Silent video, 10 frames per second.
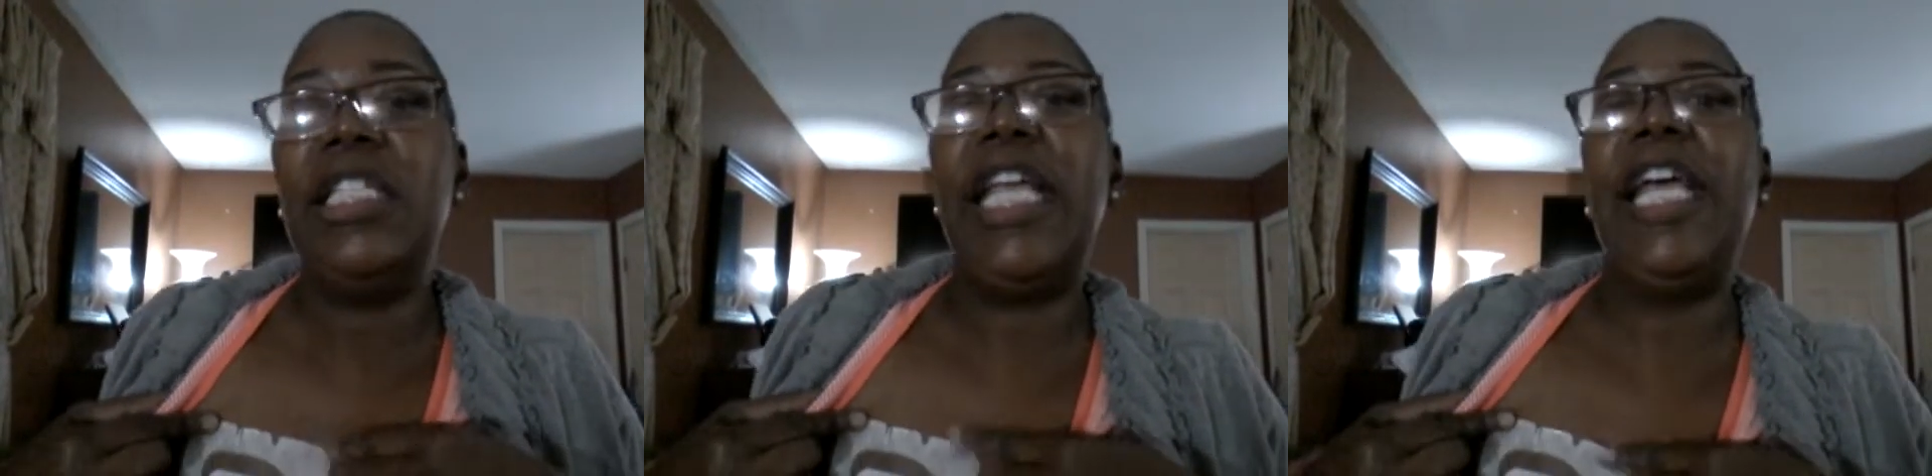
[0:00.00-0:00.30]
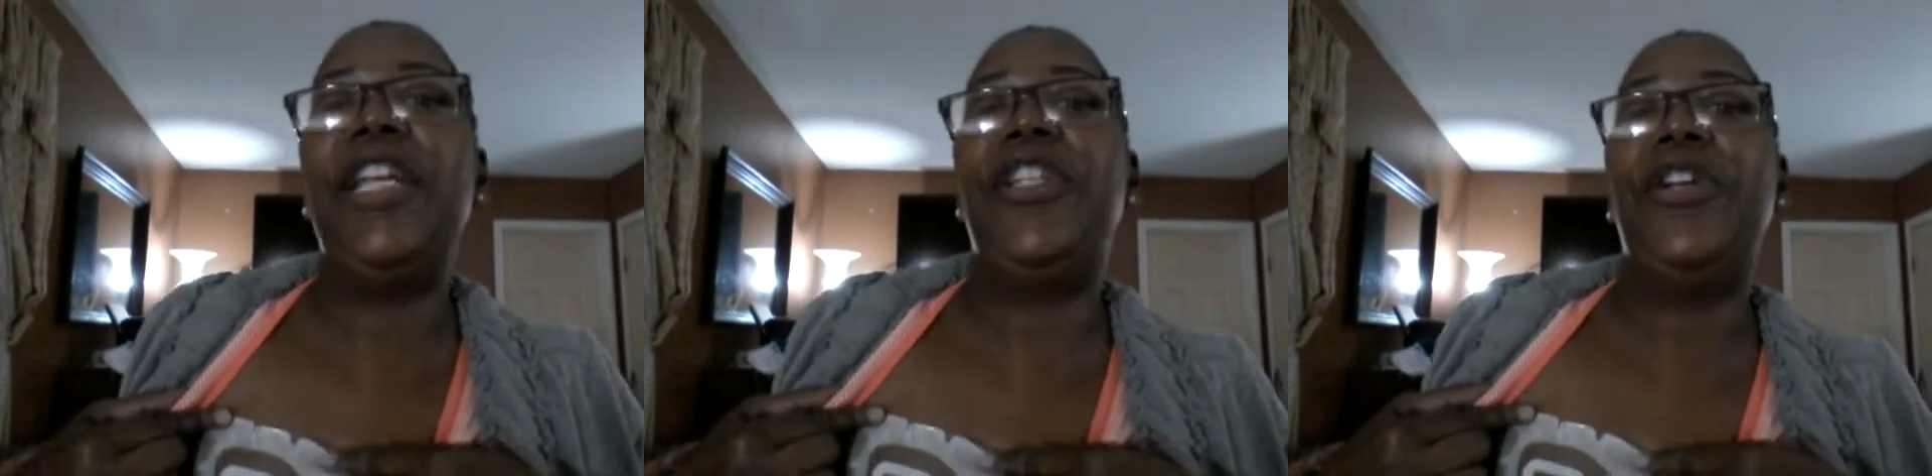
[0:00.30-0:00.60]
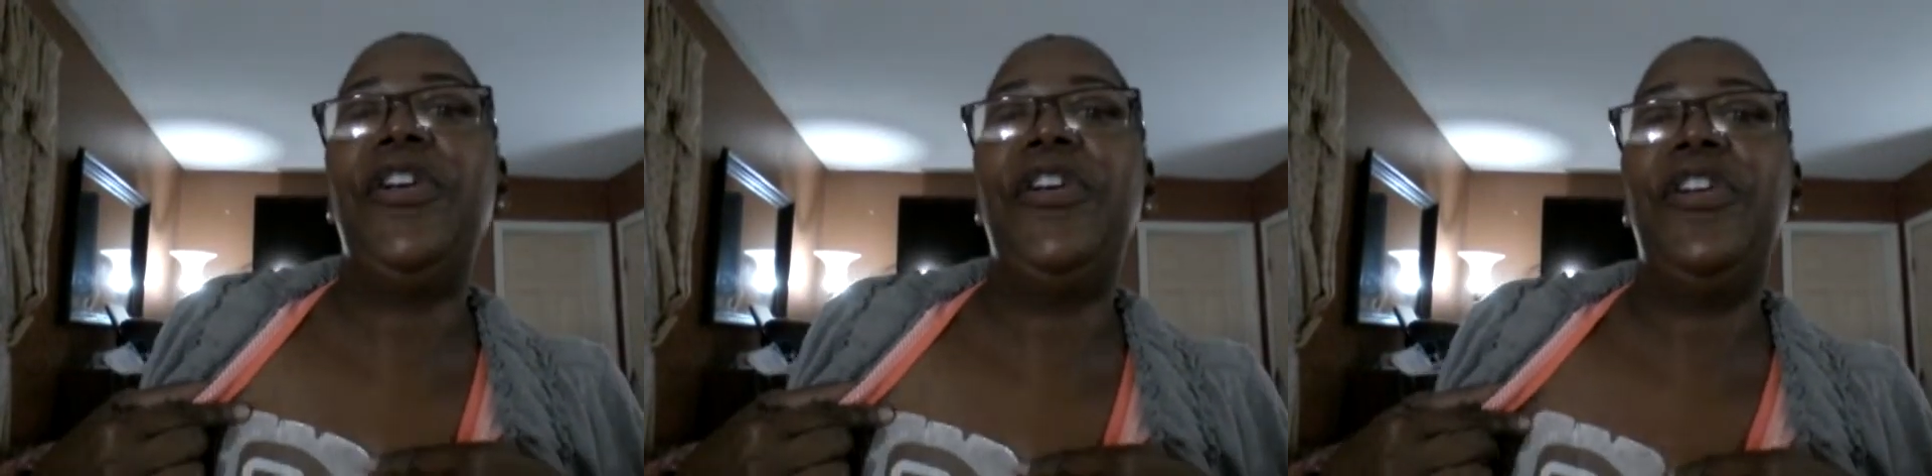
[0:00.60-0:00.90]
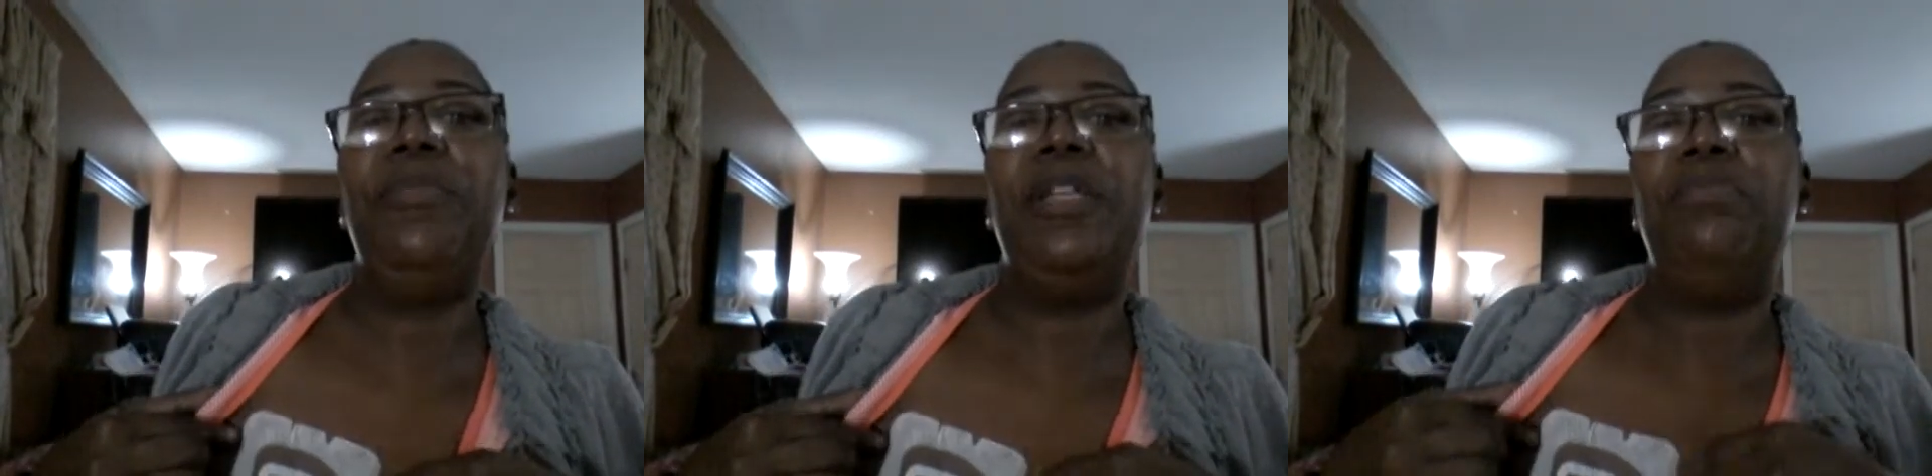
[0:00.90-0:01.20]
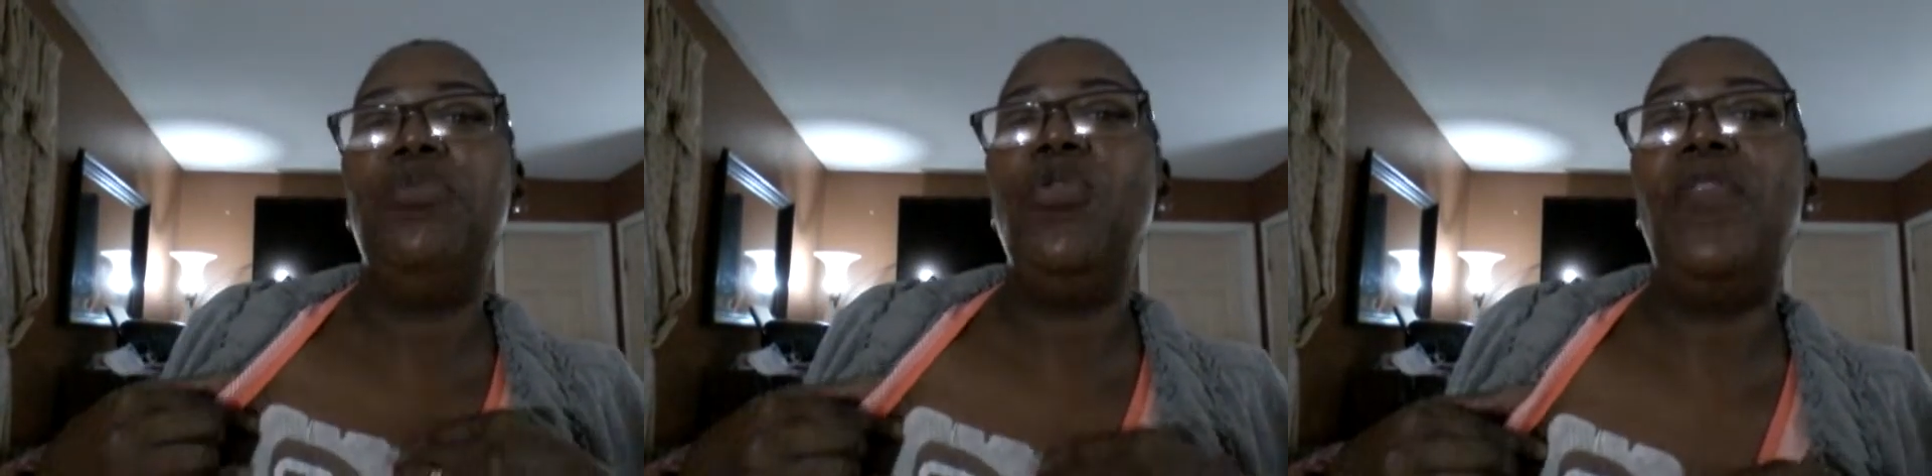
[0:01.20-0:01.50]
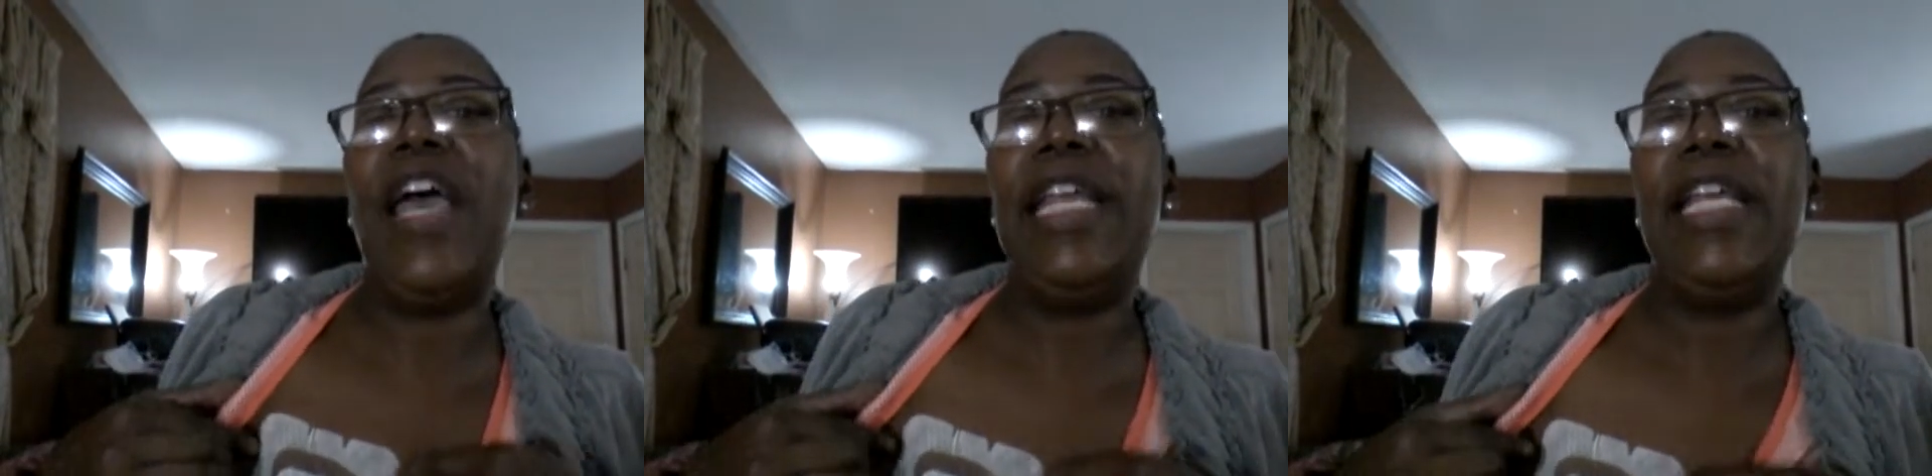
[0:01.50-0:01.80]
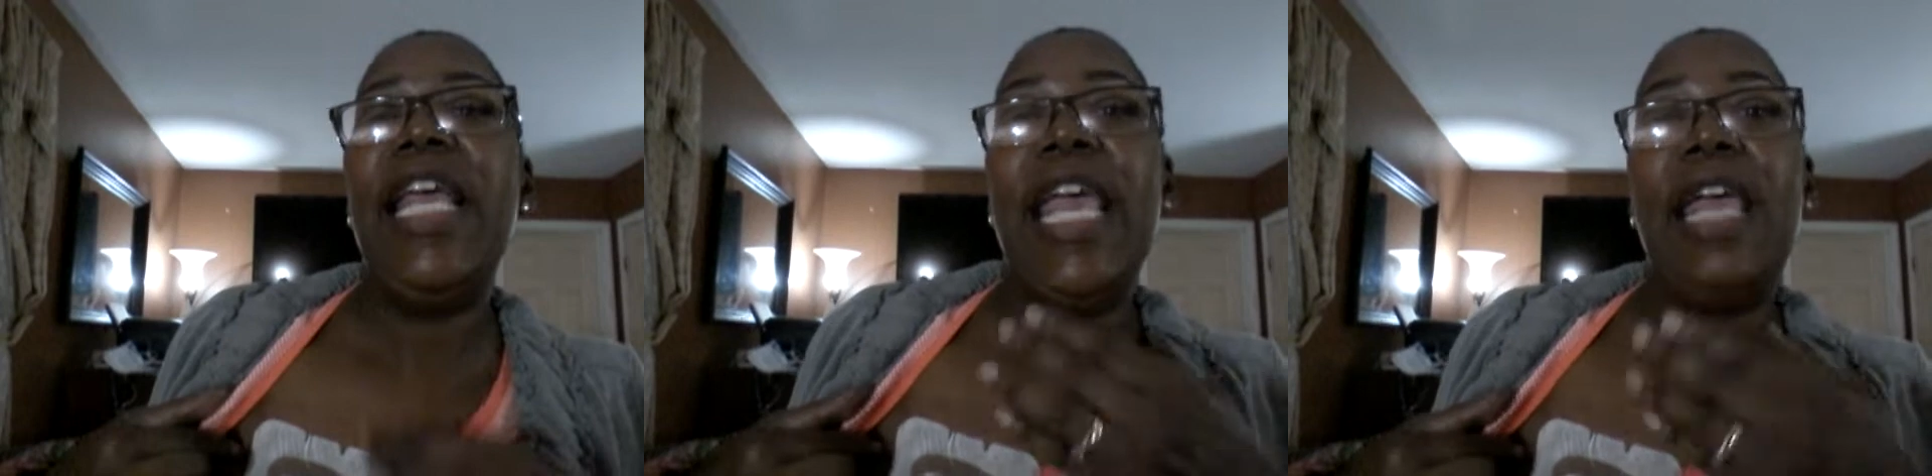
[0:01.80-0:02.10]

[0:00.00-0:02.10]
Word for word: tegaderm and move at it.